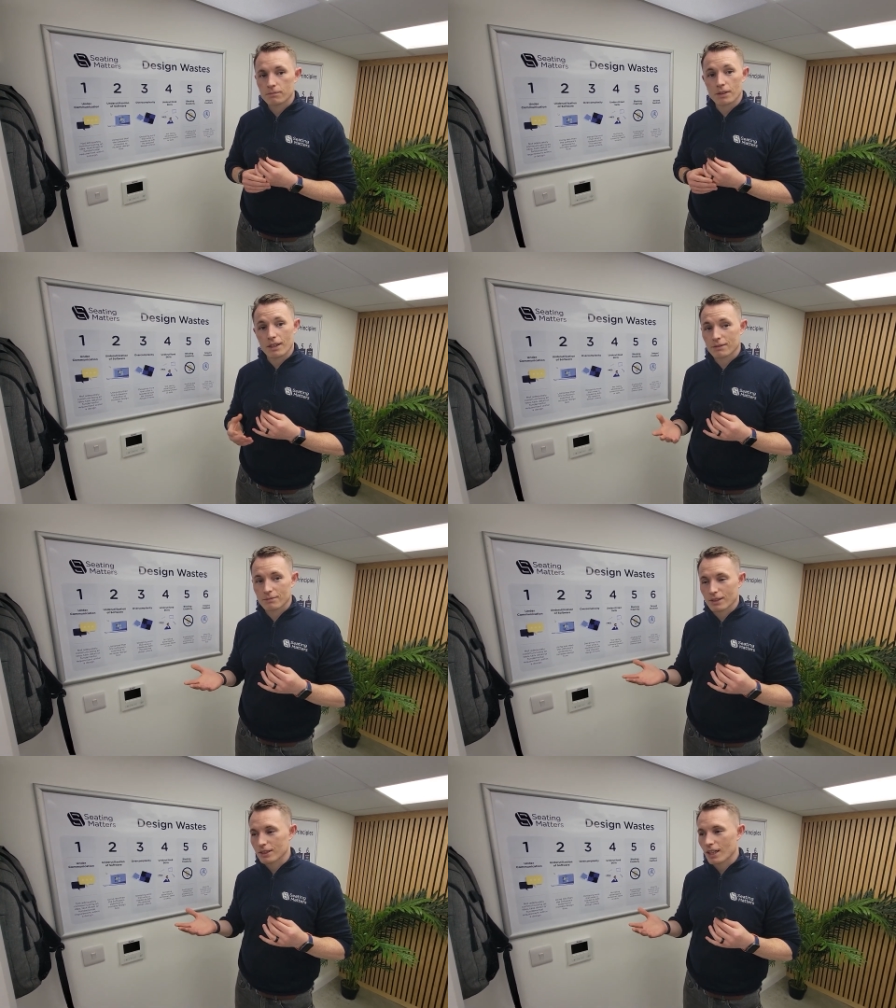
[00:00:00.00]
Yeah,
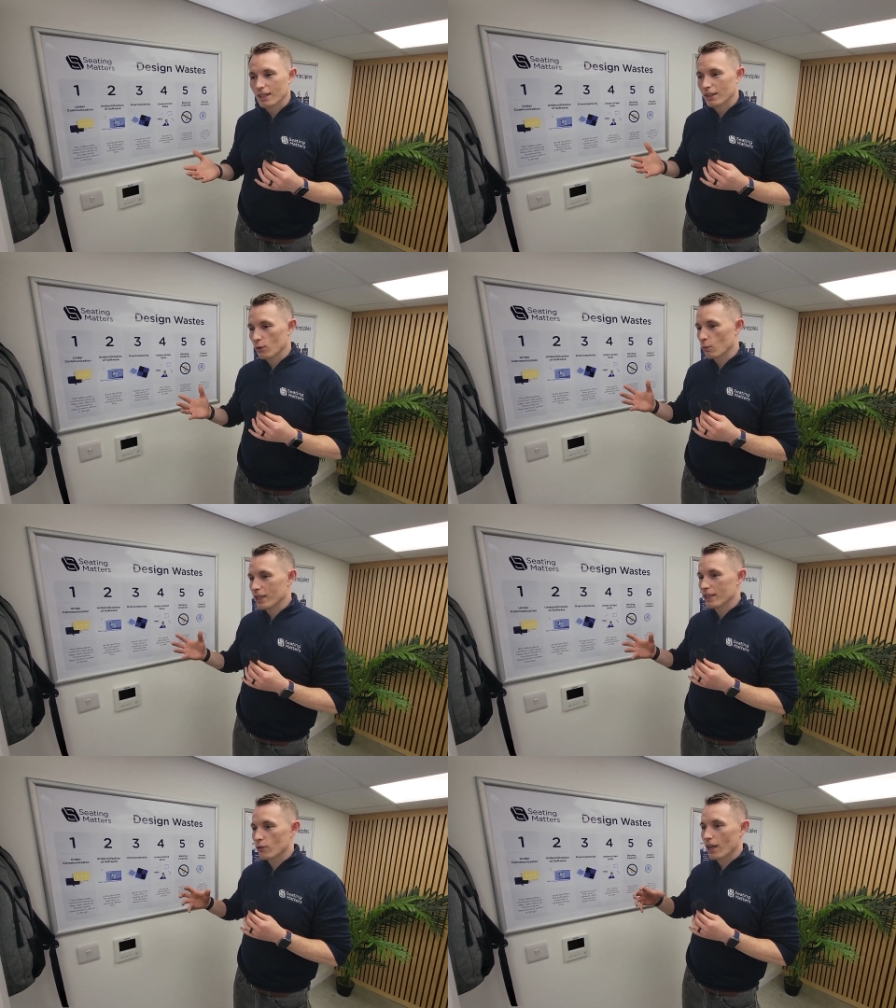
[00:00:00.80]
exactly. And
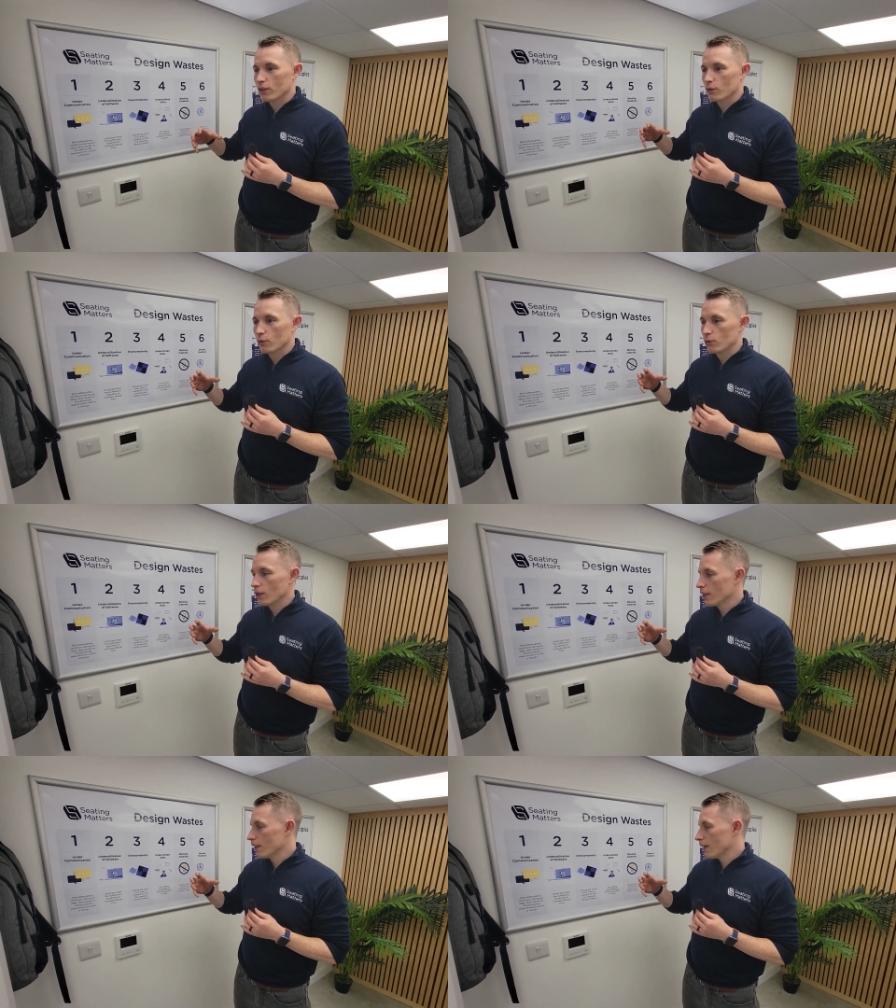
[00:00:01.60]
we try to
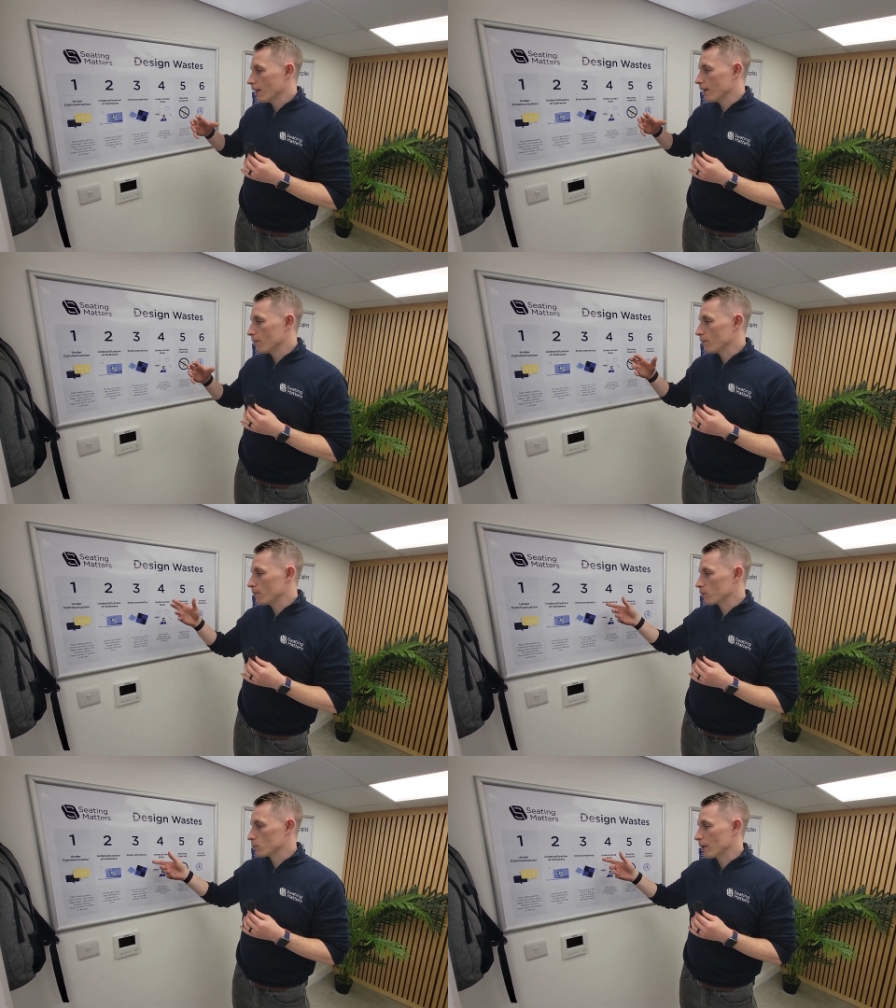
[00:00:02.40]

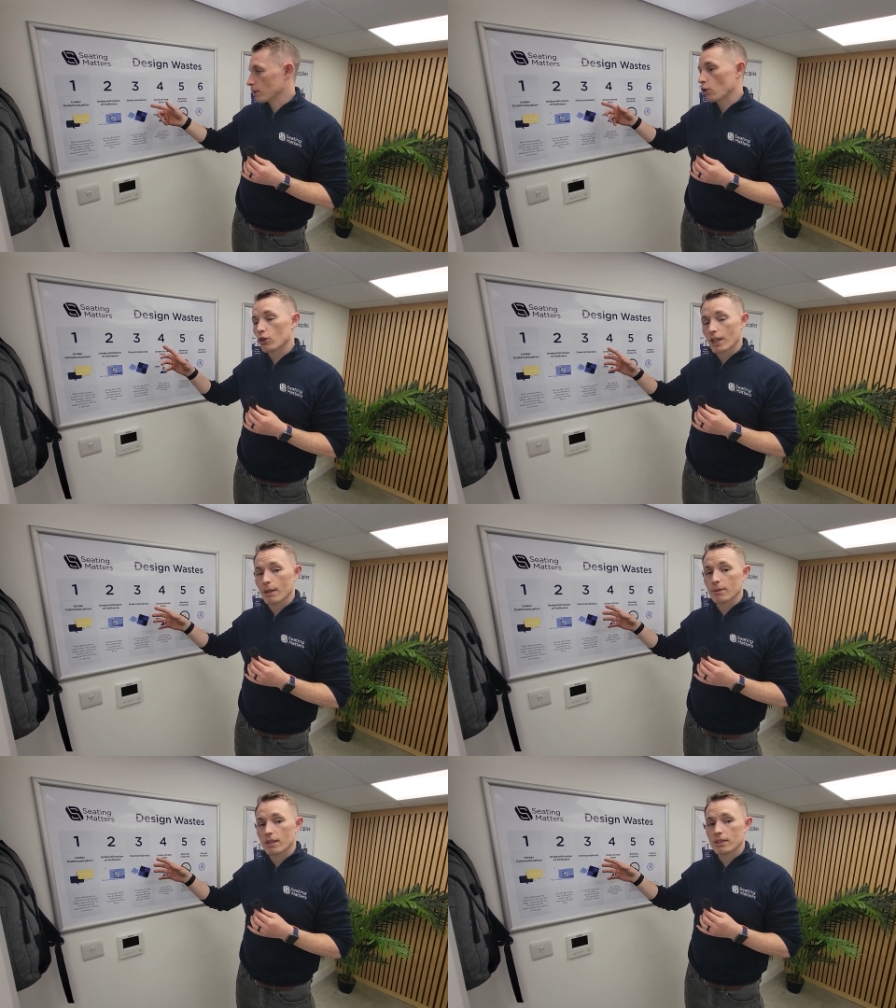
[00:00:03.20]
um, spend a lot of
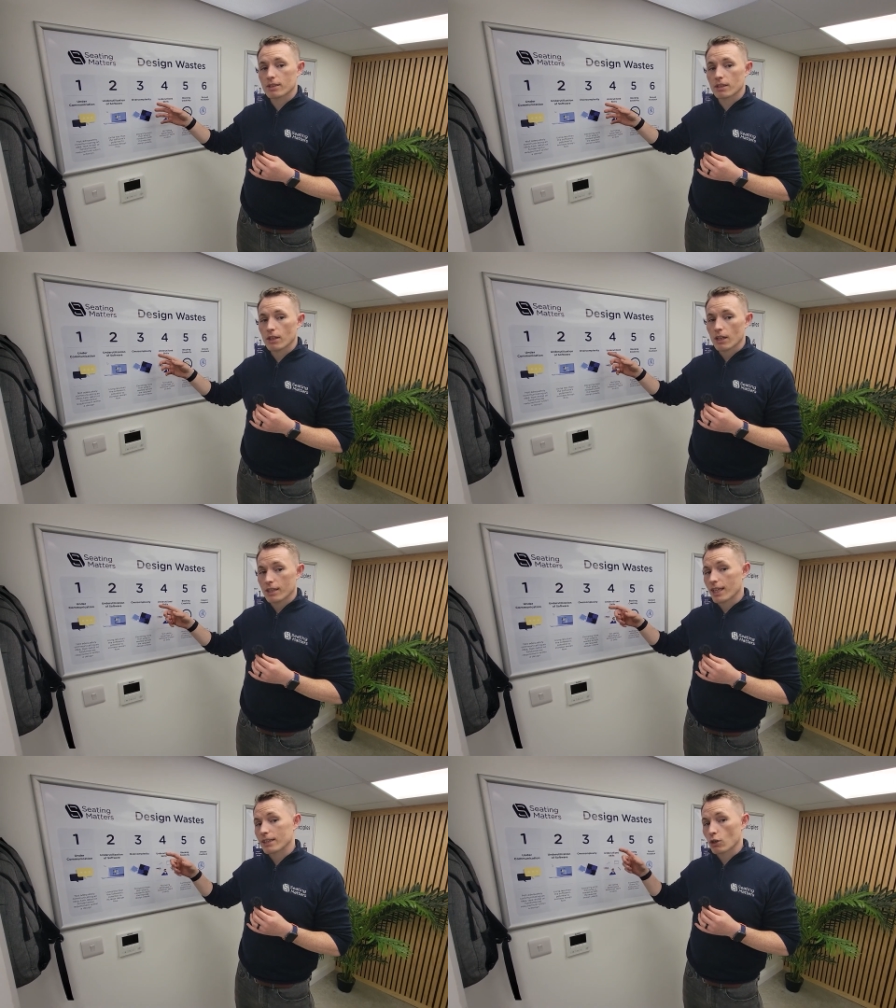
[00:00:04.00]
time in this.
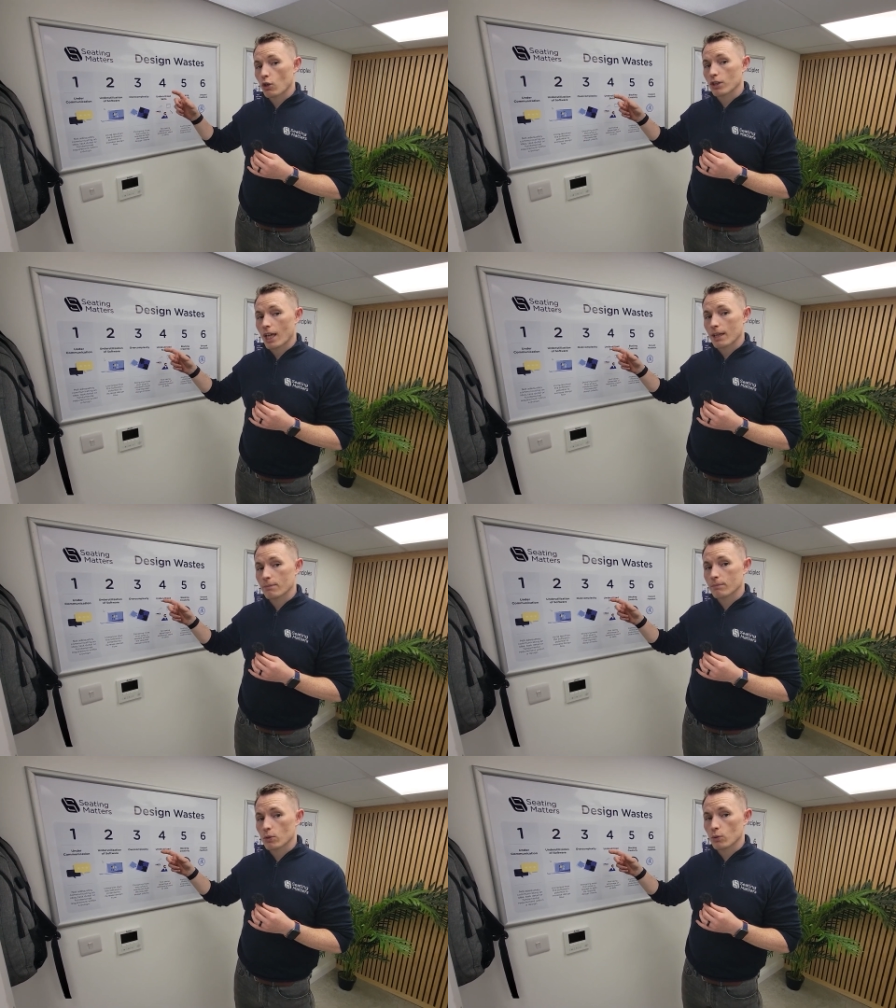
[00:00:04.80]
It takes a lot of
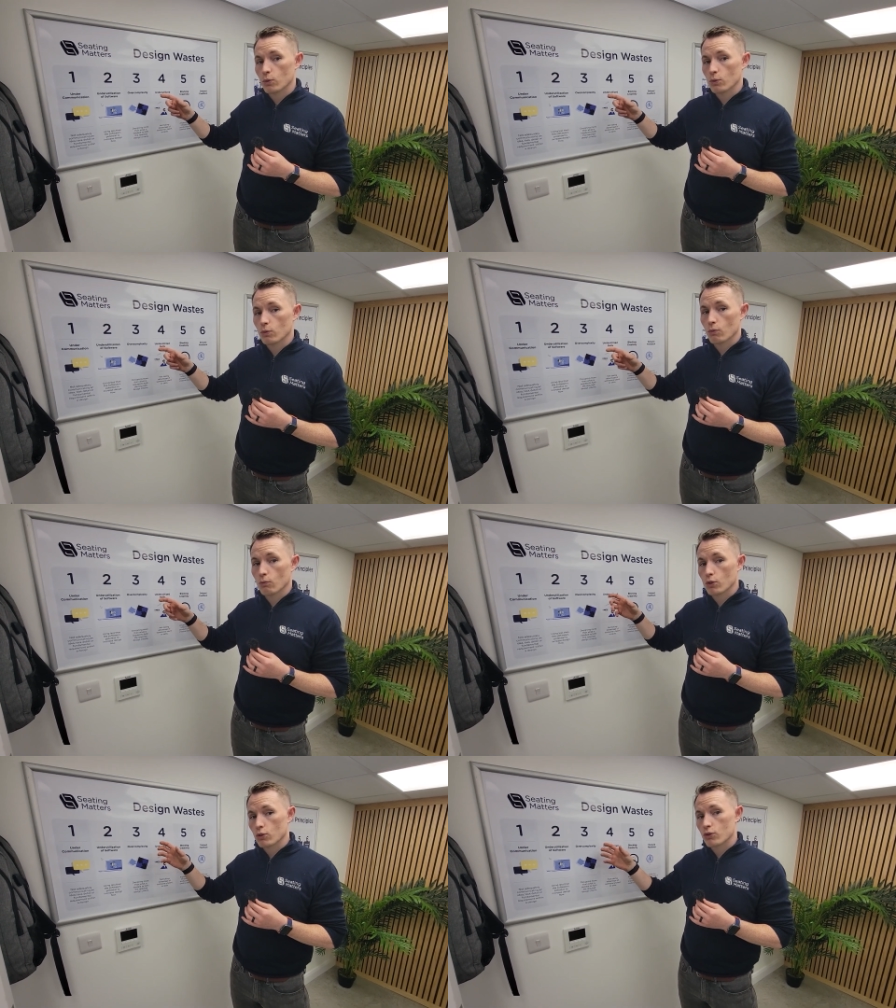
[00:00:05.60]
time to
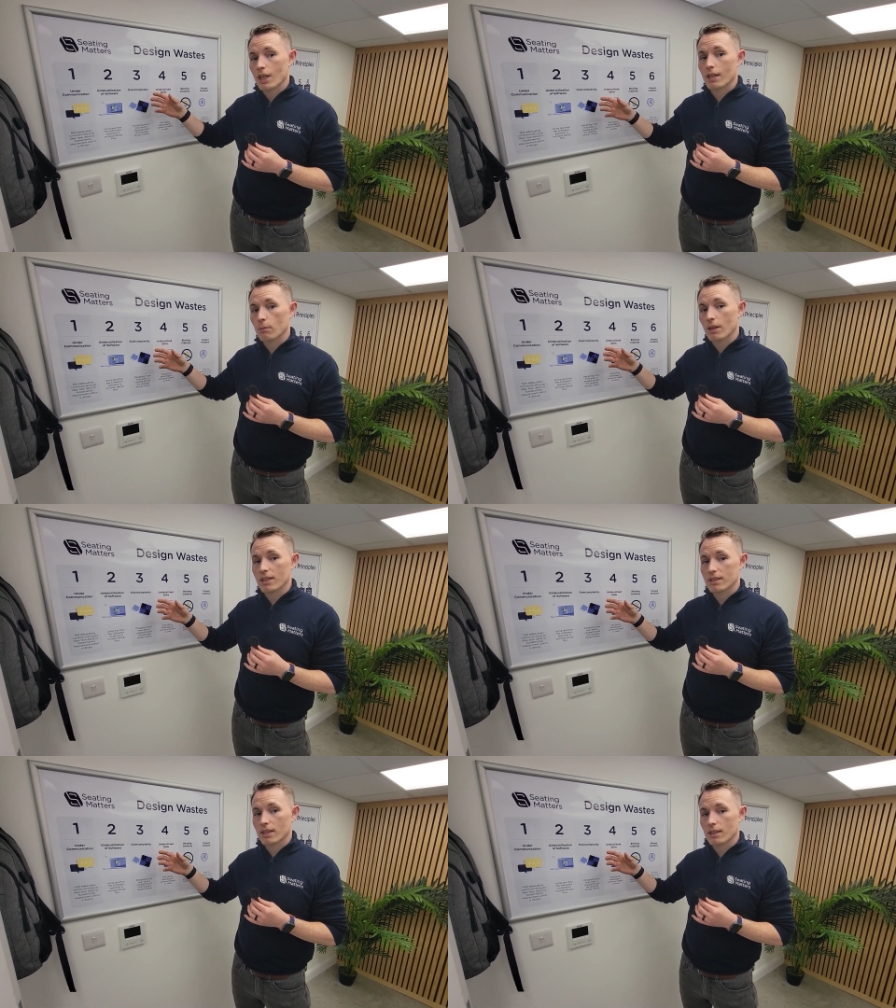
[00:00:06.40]
reduce that
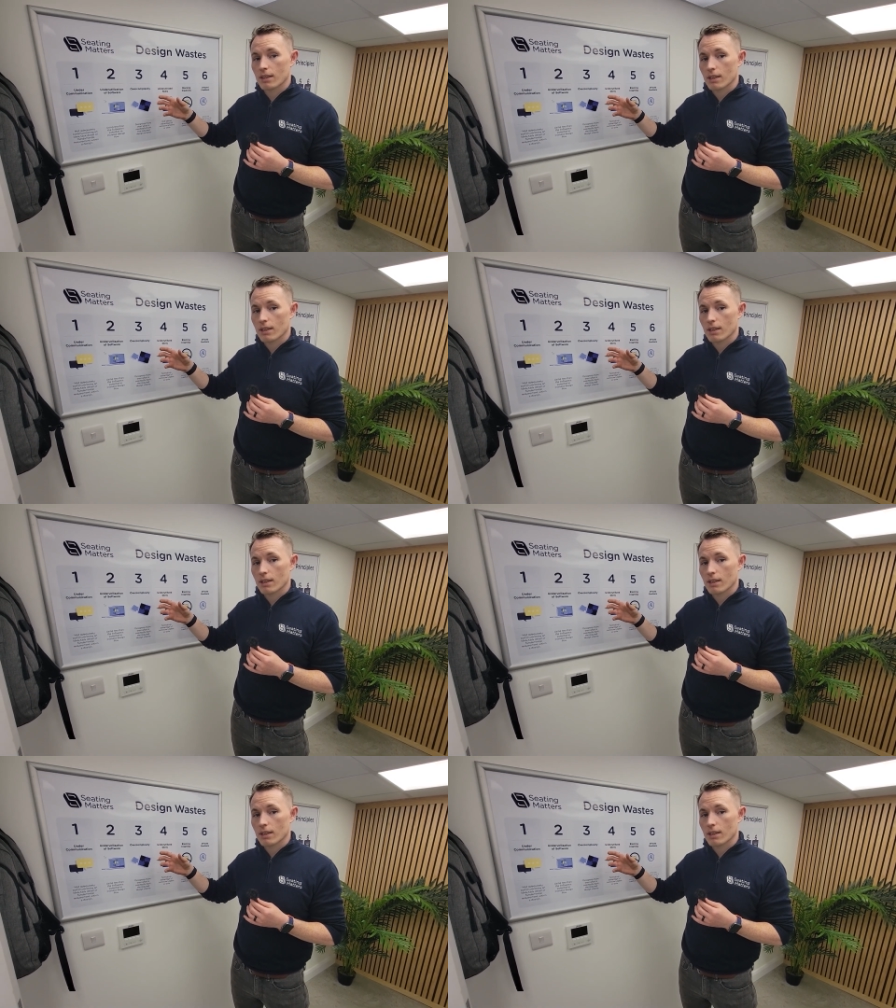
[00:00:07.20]
complexity.